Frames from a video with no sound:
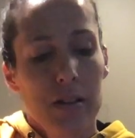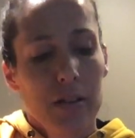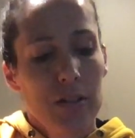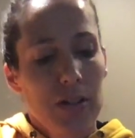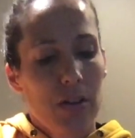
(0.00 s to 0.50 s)

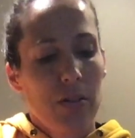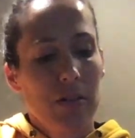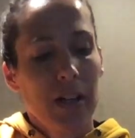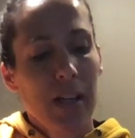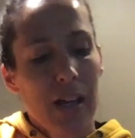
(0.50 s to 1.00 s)
So
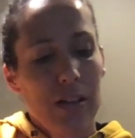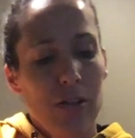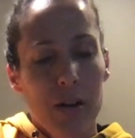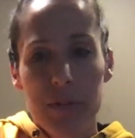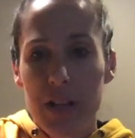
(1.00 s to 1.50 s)
again,
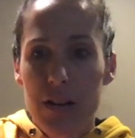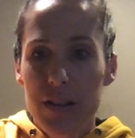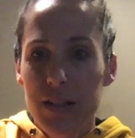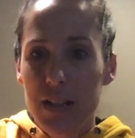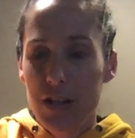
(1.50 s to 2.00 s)
you're up here
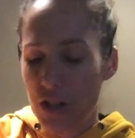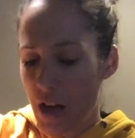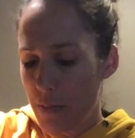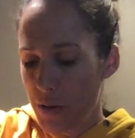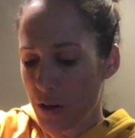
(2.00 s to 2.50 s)
at the D
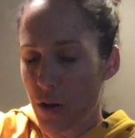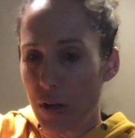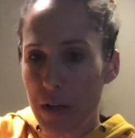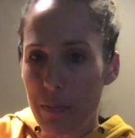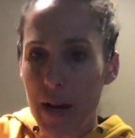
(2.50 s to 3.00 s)
shape. You're
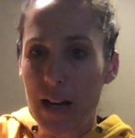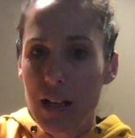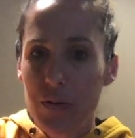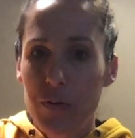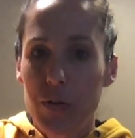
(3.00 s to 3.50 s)
going back
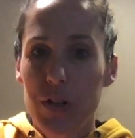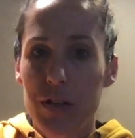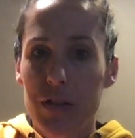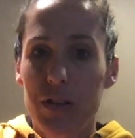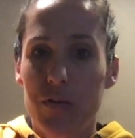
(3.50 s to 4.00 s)
and
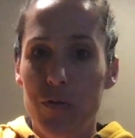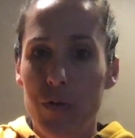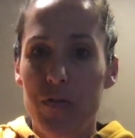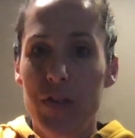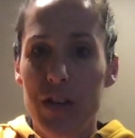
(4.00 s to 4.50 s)
forth on the
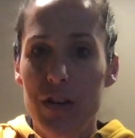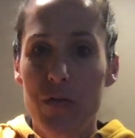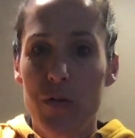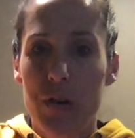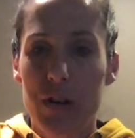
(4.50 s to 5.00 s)
5th and
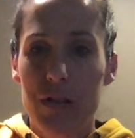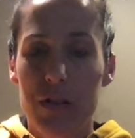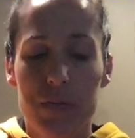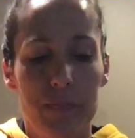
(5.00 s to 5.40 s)
4th.